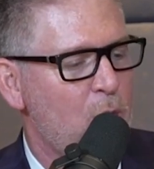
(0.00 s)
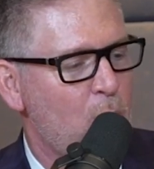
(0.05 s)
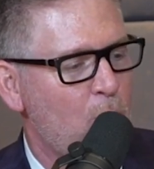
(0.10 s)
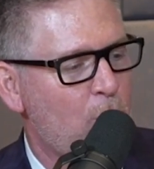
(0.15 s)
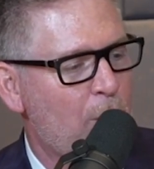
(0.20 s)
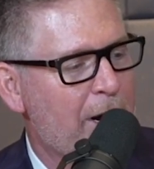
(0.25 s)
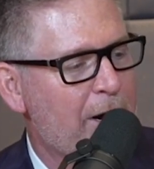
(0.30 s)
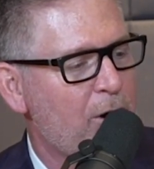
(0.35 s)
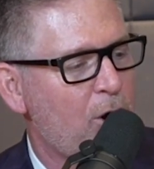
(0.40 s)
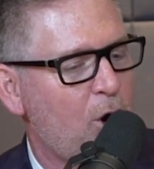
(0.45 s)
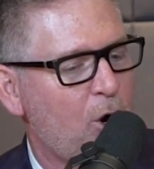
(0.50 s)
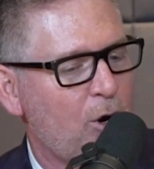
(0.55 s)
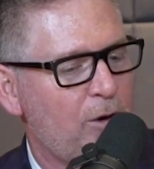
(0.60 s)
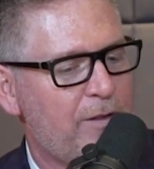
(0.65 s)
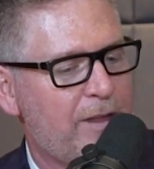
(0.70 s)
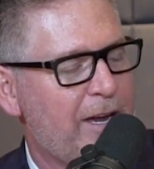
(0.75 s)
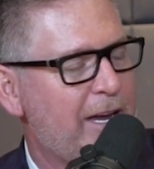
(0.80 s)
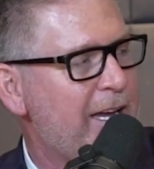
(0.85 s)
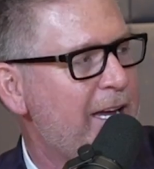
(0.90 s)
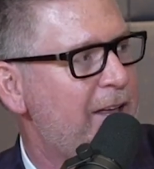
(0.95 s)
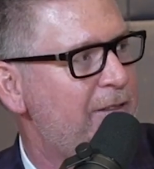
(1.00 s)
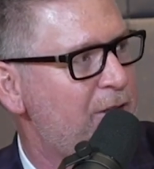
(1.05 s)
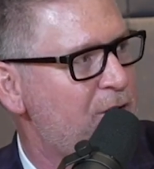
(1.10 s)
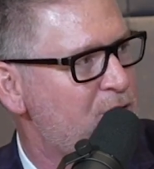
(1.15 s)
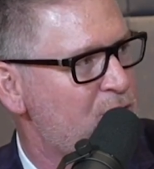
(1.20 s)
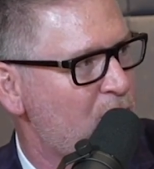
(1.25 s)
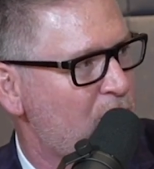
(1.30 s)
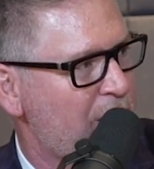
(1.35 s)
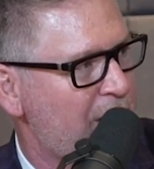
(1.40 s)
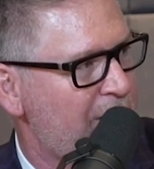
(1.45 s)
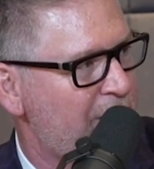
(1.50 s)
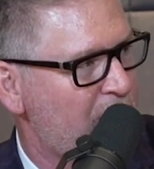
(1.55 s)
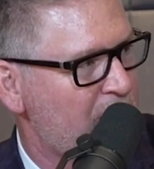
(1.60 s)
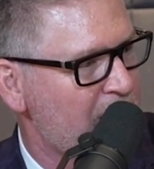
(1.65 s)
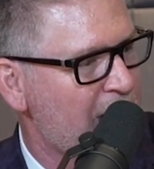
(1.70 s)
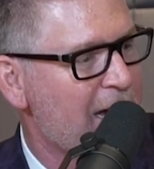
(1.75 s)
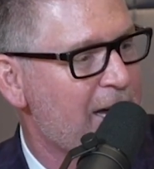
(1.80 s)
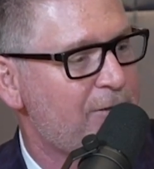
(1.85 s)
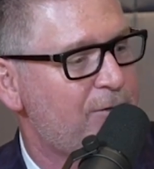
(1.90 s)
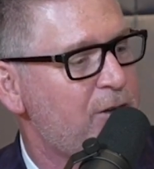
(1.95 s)
where are they in the journey of their
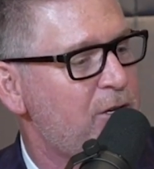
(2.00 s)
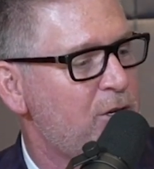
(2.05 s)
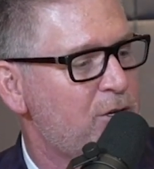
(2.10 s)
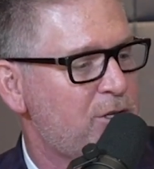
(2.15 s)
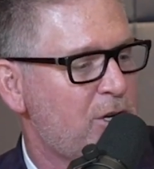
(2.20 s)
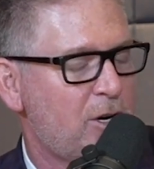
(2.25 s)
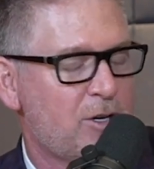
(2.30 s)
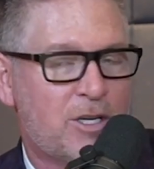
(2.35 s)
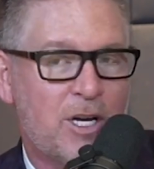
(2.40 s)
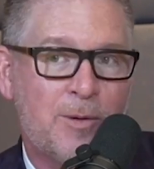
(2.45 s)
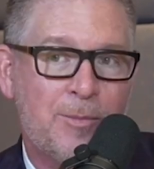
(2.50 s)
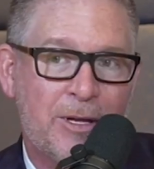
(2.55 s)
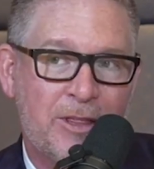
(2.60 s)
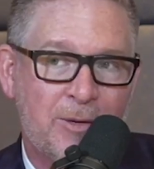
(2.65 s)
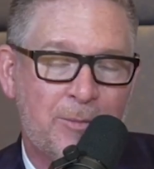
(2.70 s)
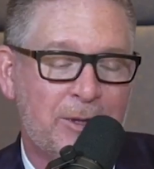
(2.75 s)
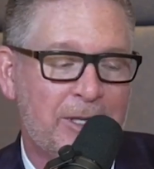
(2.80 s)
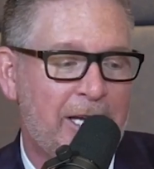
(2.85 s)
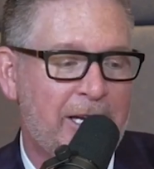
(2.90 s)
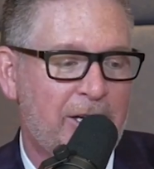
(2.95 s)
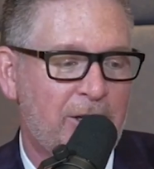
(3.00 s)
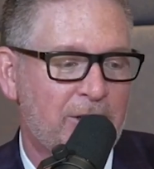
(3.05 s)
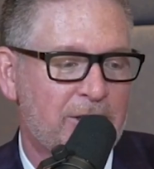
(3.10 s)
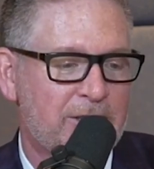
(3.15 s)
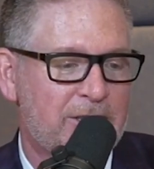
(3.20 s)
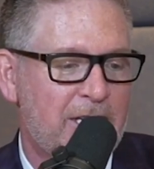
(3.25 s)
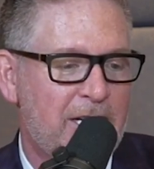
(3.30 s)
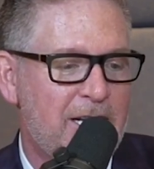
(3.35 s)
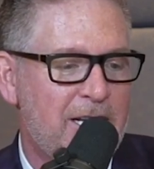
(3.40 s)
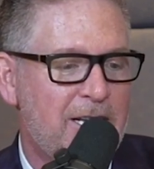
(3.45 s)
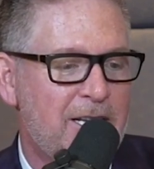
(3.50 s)
life. You start talking about the millennials.